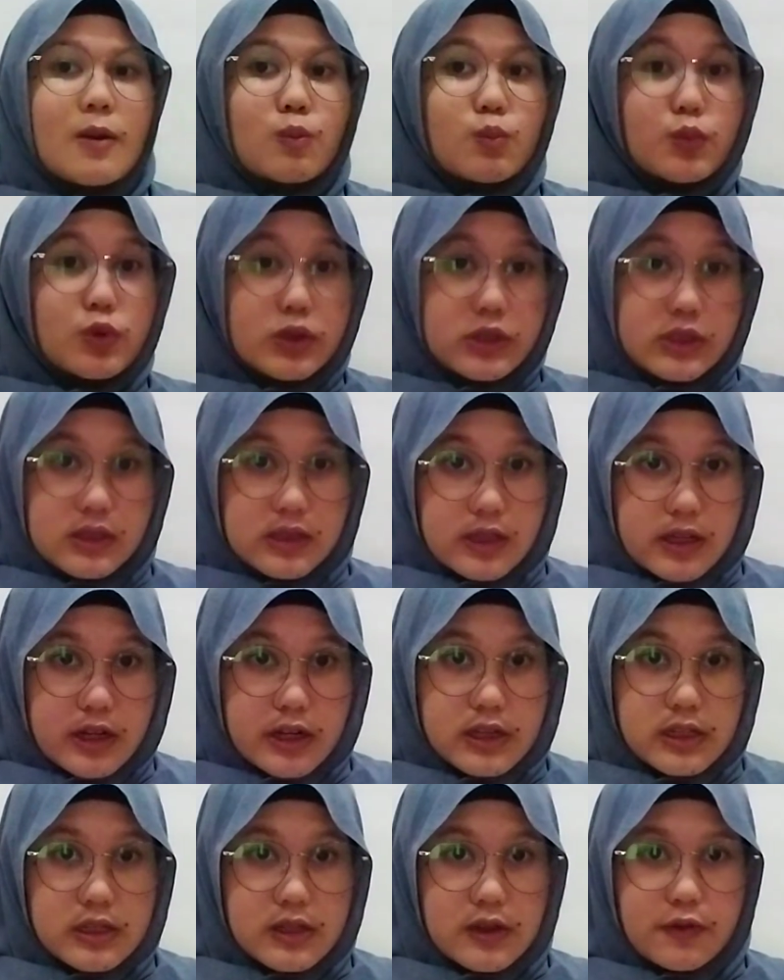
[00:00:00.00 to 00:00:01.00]

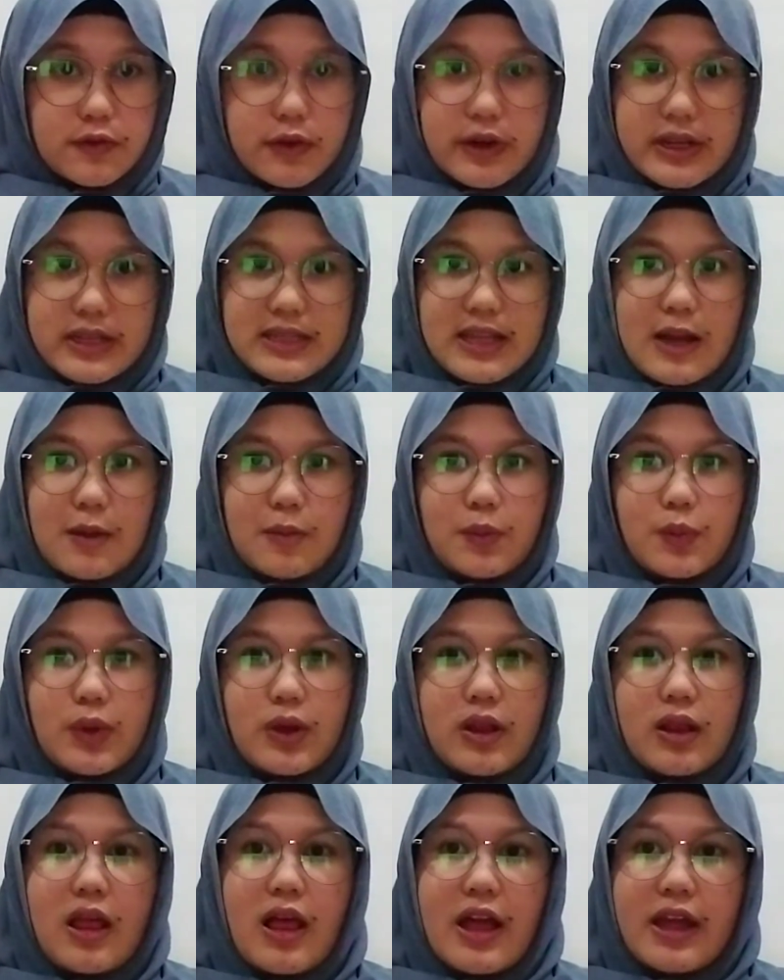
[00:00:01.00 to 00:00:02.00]
boosters, for
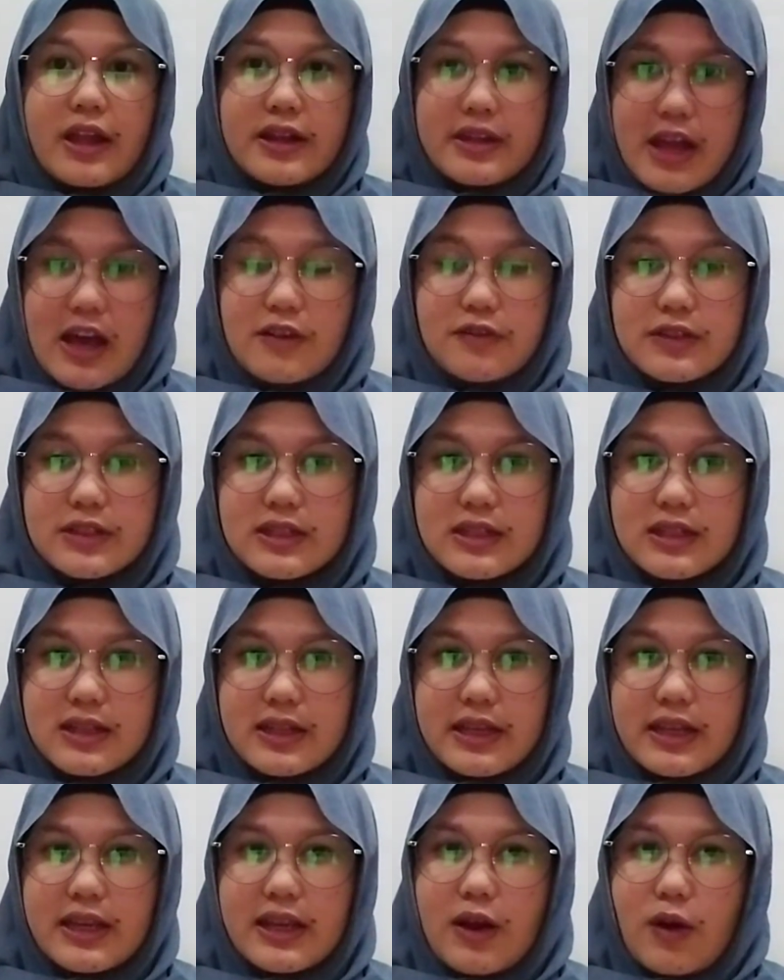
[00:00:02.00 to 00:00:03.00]
example,
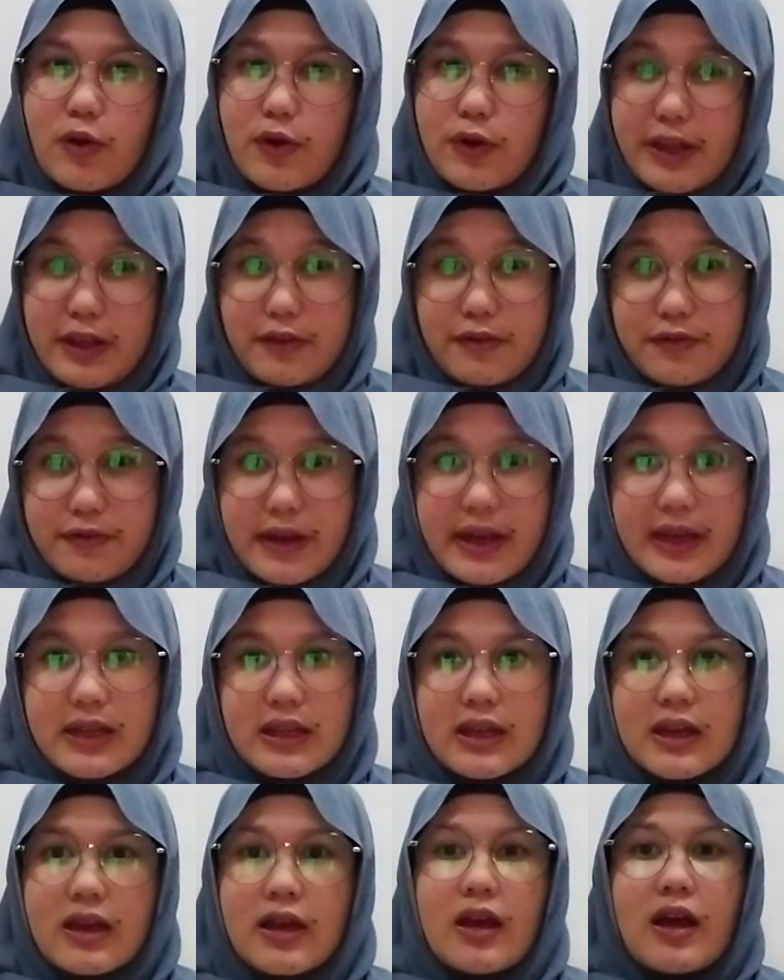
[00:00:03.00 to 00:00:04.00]
definitely or in fact,